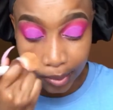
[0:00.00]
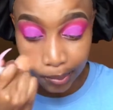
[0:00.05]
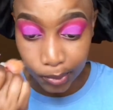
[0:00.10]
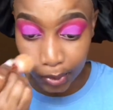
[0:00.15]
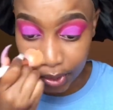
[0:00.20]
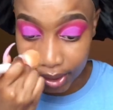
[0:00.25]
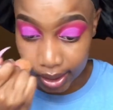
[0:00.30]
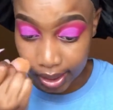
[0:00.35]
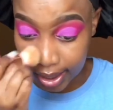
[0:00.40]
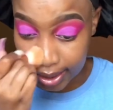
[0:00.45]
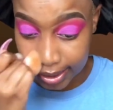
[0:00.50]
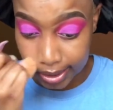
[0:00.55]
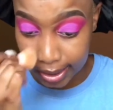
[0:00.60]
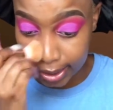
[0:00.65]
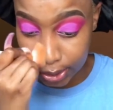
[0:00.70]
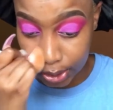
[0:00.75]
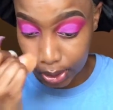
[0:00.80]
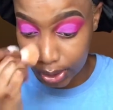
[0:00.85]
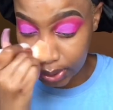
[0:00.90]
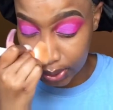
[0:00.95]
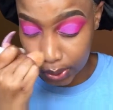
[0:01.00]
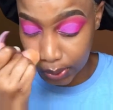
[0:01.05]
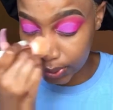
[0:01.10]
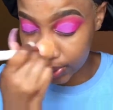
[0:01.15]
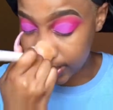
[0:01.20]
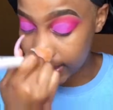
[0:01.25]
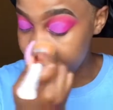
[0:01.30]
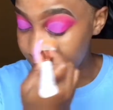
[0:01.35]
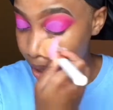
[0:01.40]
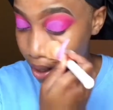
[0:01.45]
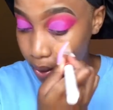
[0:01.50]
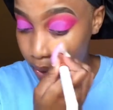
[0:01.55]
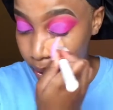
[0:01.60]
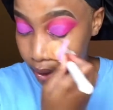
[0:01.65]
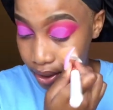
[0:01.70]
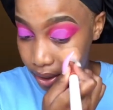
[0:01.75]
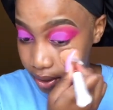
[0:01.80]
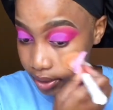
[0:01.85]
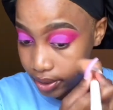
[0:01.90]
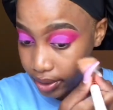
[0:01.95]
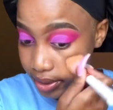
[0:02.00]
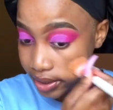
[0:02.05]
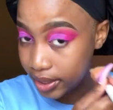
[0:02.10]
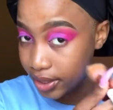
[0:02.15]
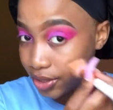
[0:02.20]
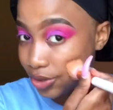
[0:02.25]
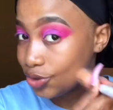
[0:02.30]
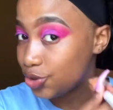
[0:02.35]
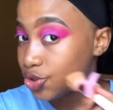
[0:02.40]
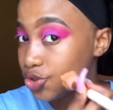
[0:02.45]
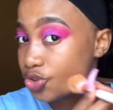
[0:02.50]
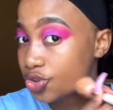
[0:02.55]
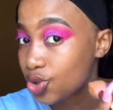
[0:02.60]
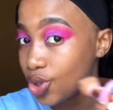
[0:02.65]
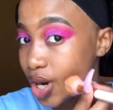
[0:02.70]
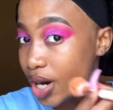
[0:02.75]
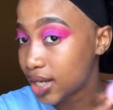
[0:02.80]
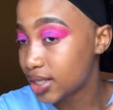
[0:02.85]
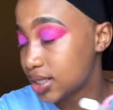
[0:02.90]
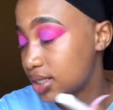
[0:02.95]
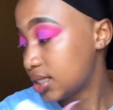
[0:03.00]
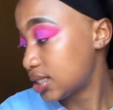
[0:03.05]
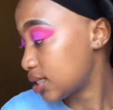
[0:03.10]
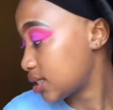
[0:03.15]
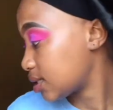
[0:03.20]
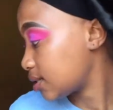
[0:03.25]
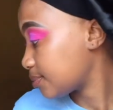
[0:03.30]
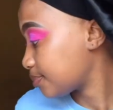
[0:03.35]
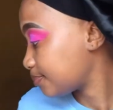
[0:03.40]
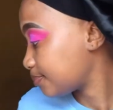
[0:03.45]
products that you know that are good and you trust.